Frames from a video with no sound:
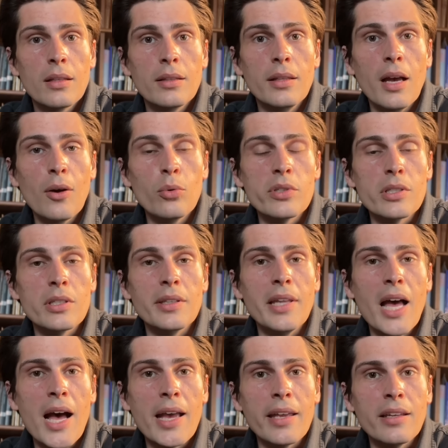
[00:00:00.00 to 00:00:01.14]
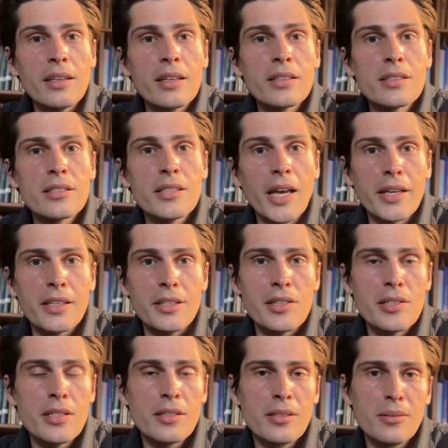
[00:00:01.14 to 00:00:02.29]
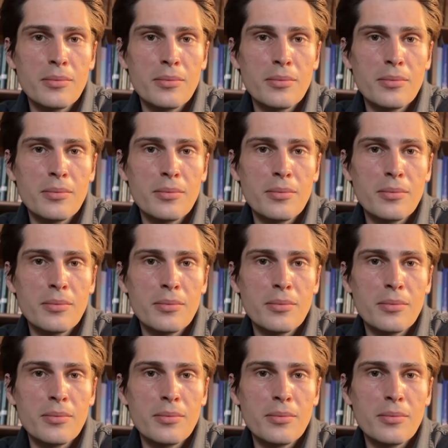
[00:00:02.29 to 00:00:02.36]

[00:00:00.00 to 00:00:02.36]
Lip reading: That was 9 seconds.